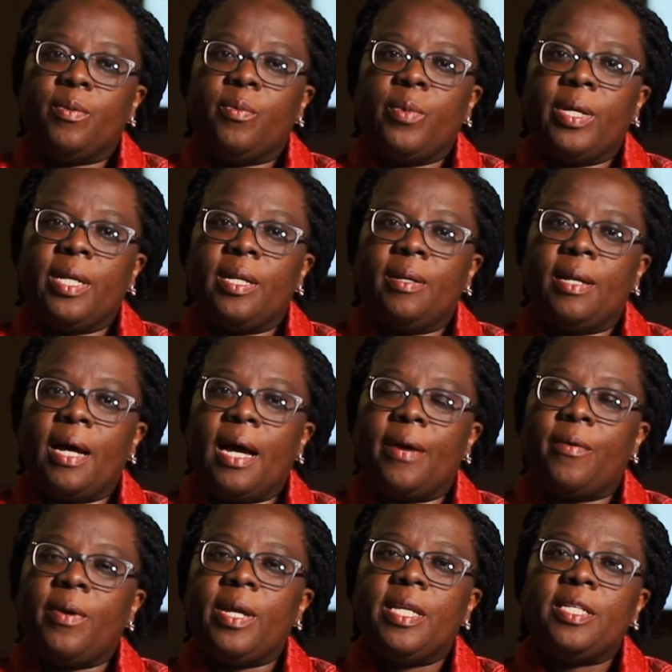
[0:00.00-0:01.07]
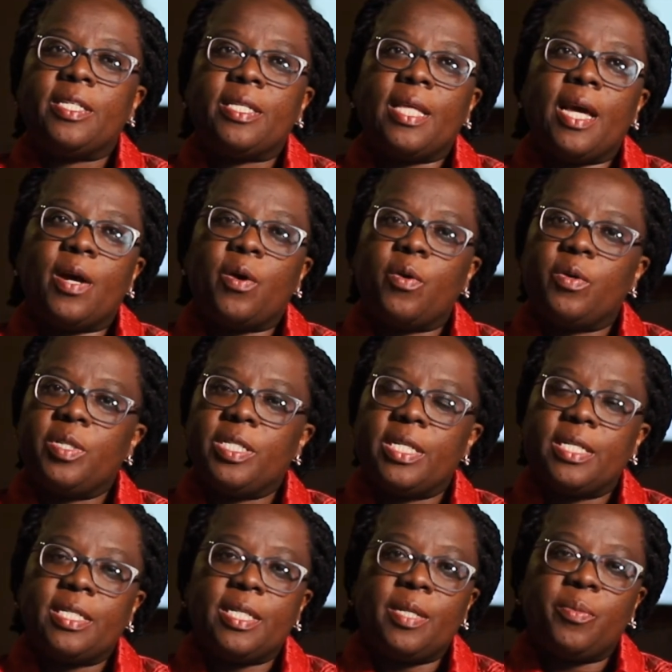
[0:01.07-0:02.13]
will arrange their
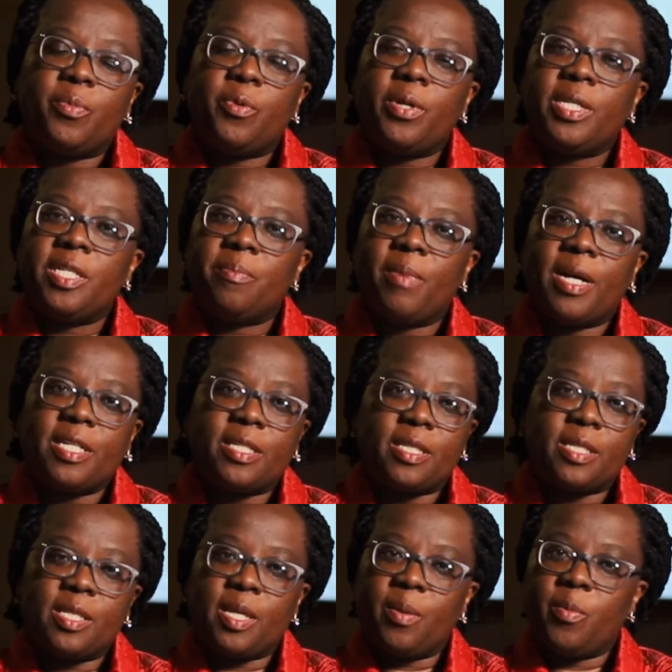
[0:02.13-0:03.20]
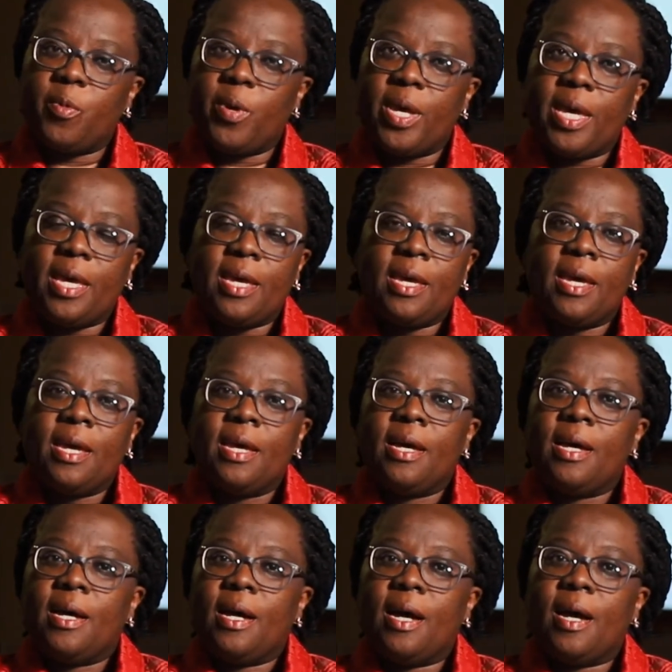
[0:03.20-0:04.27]
content in pretty much the same way.
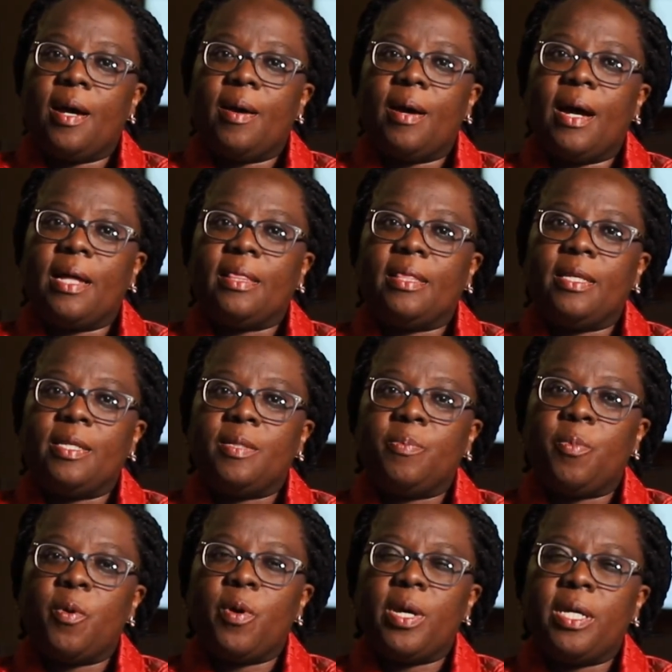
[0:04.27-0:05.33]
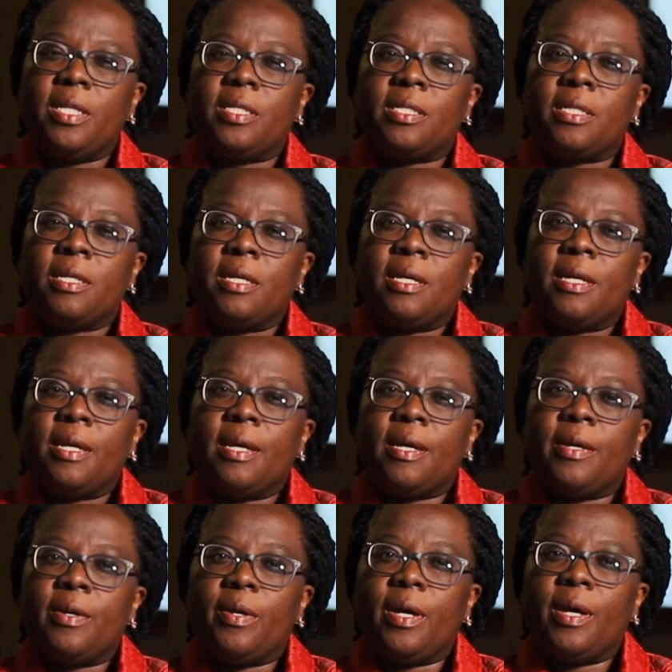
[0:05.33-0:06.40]
At this point,
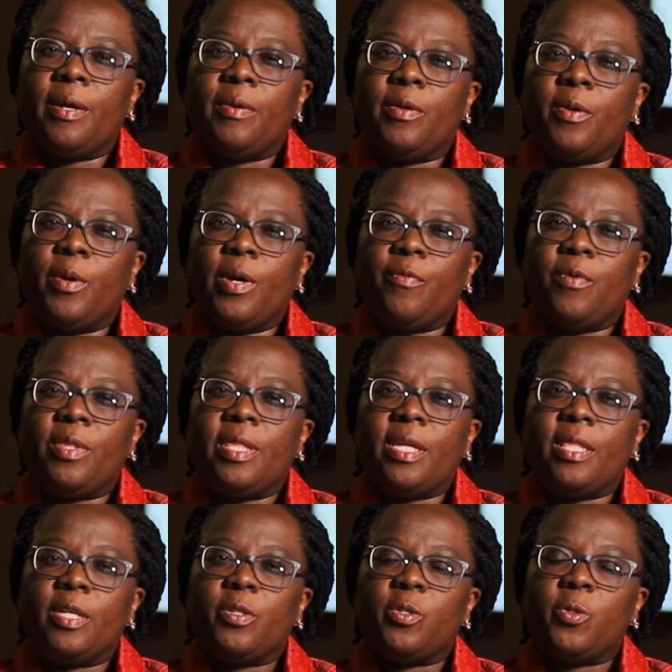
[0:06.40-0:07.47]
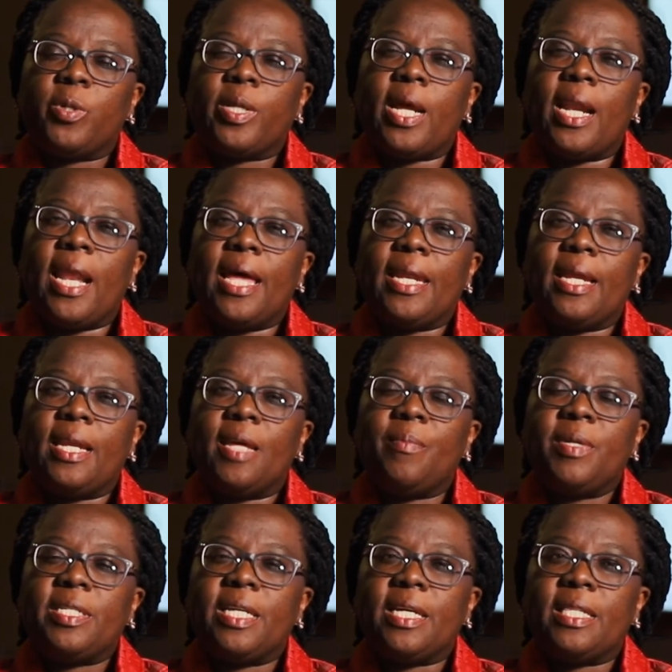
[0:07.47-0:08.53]
everything the children are learning. Let
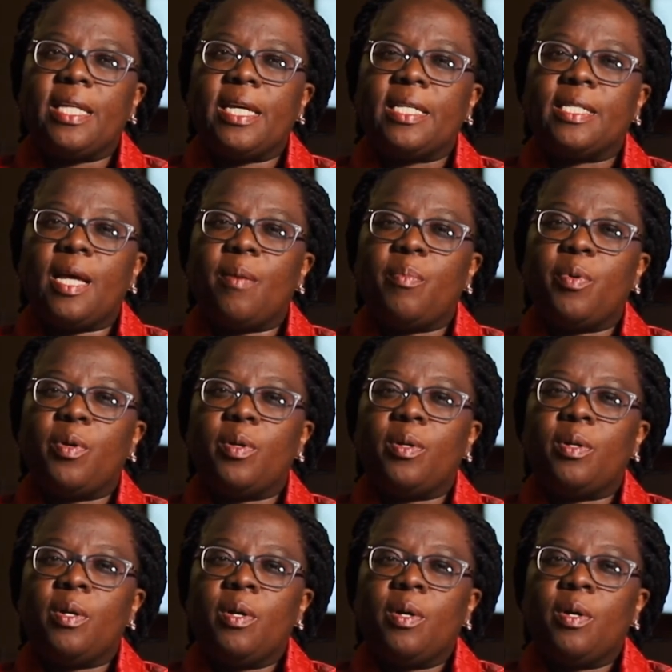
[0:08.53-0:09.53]
me take the example